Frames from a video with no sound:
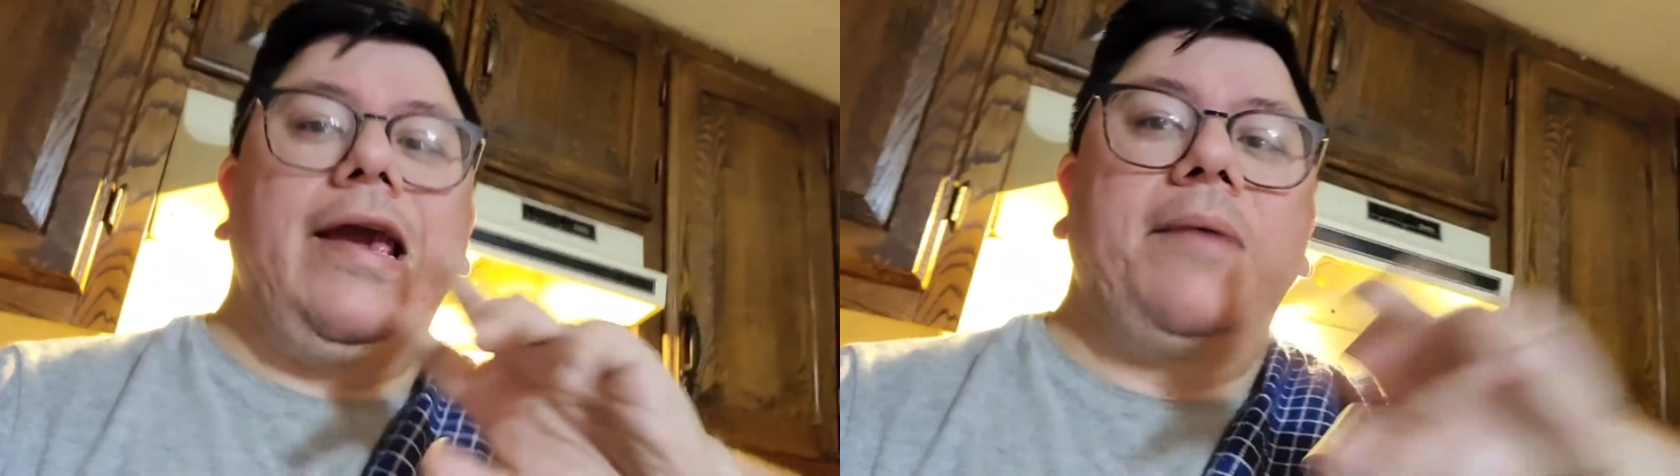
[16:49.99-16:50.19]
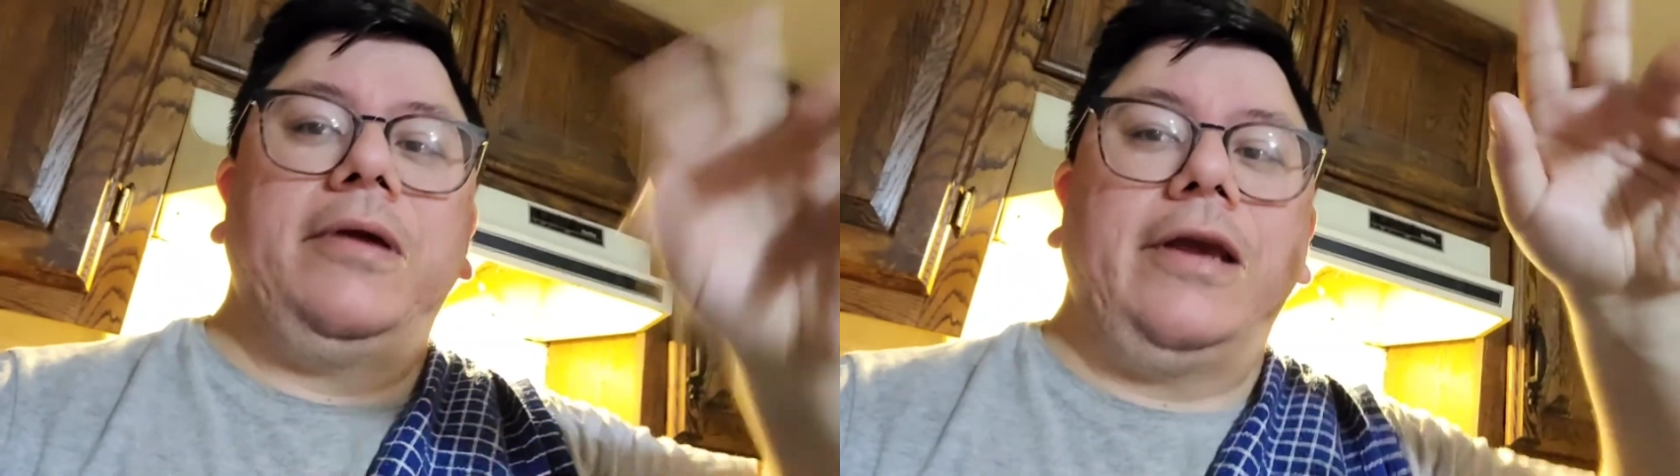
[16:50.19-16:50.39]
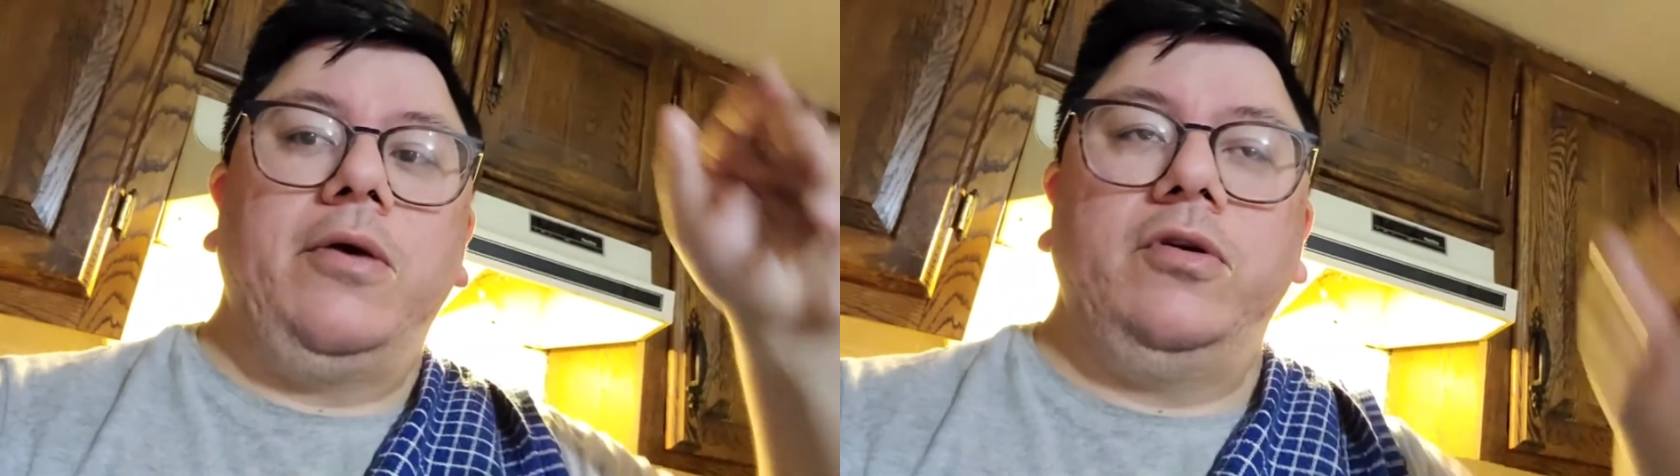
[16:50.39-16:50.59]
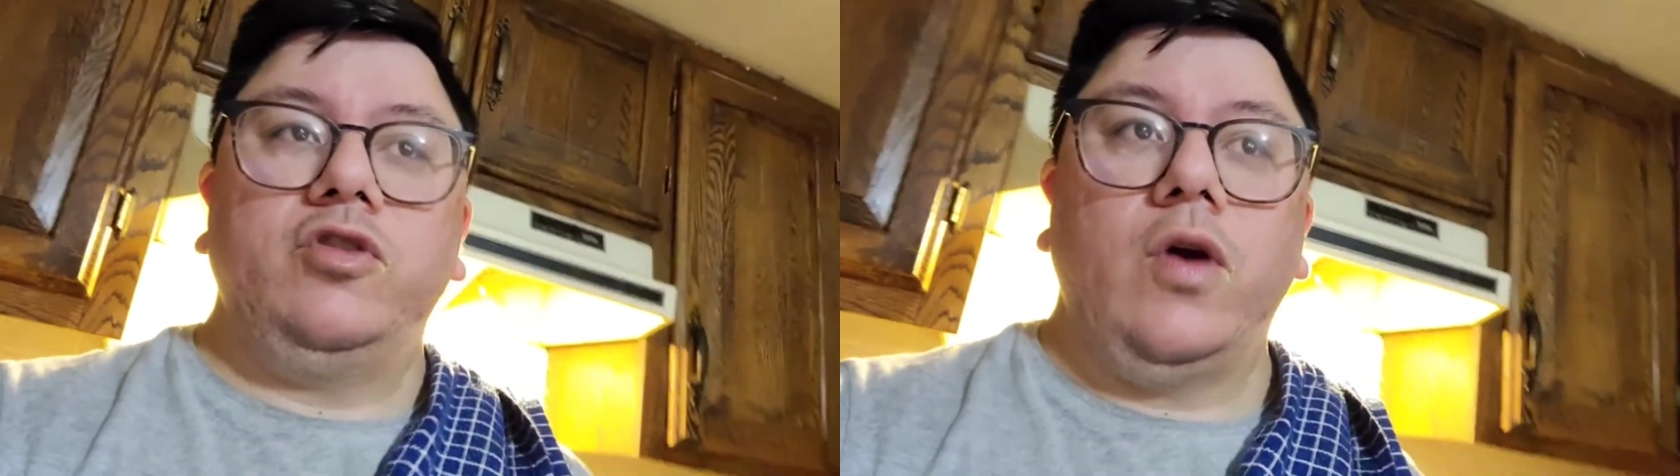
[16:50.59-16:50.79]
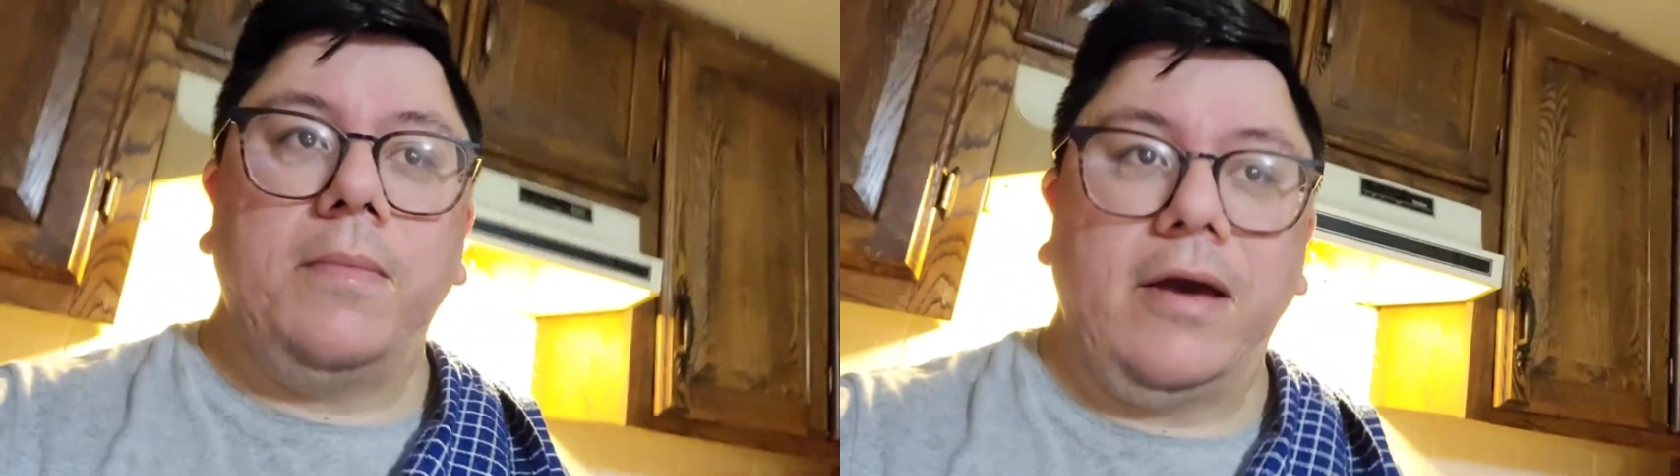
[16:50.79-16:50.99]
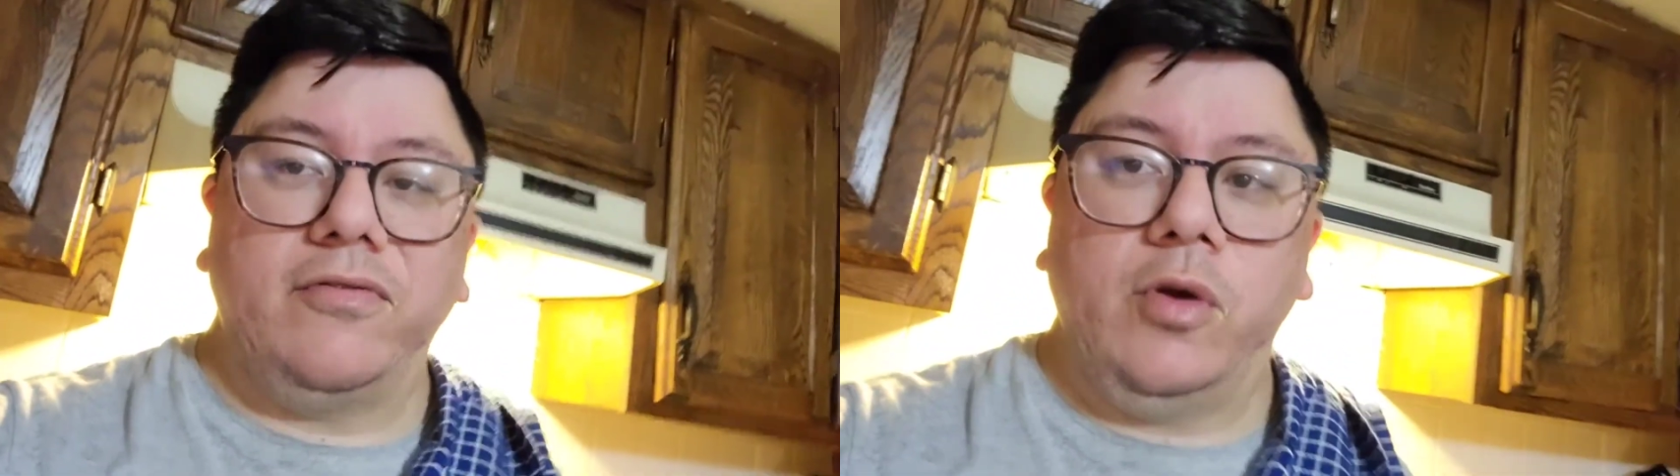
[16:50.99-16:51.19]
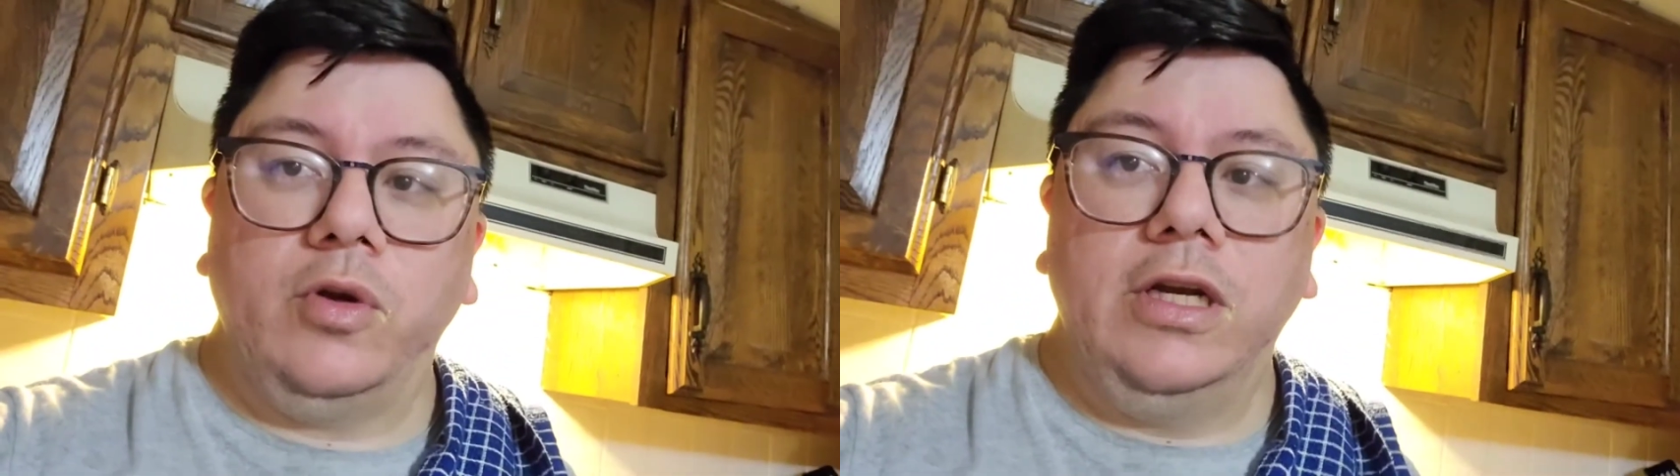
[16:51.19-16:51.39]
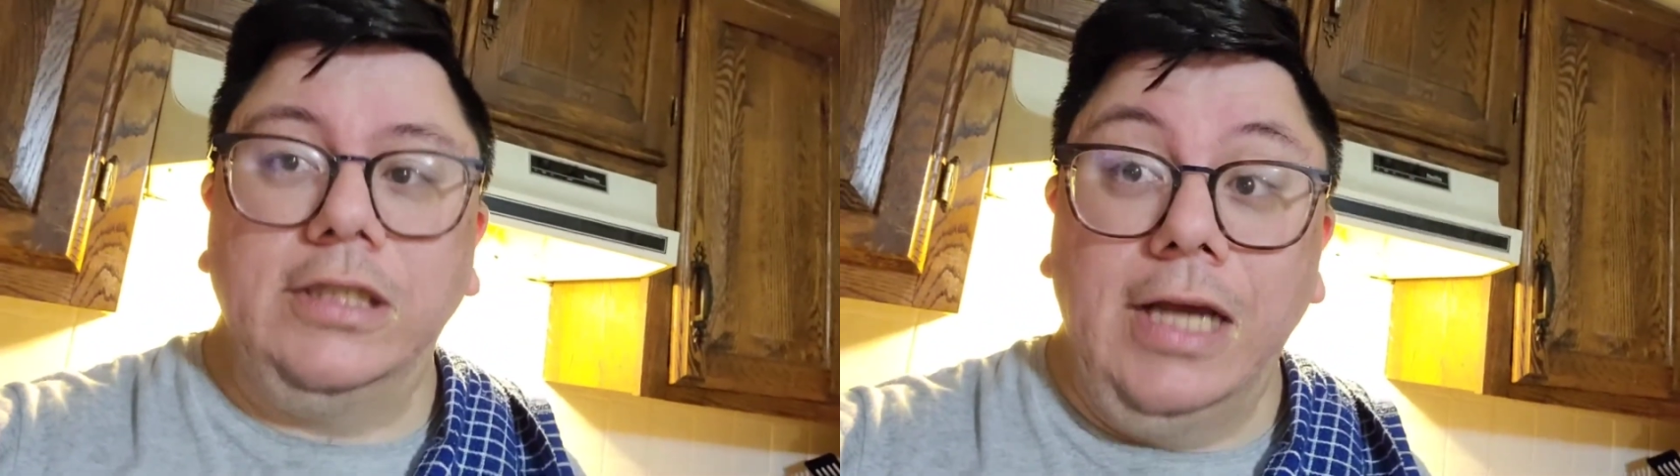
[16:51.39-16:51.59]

I'm going to go enjoy my food.